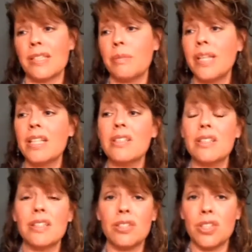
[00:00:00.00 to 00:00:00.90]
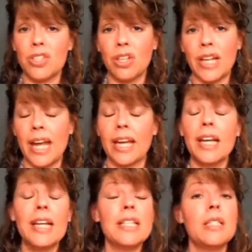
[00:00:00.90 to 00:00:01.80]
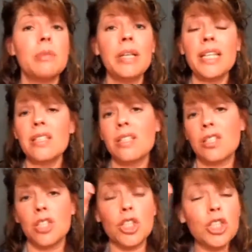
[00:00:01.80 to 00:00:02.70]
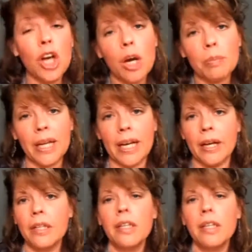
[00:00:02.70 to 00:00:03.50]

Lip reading: somebody else's is a dull ache, somebody else's is sharp, like a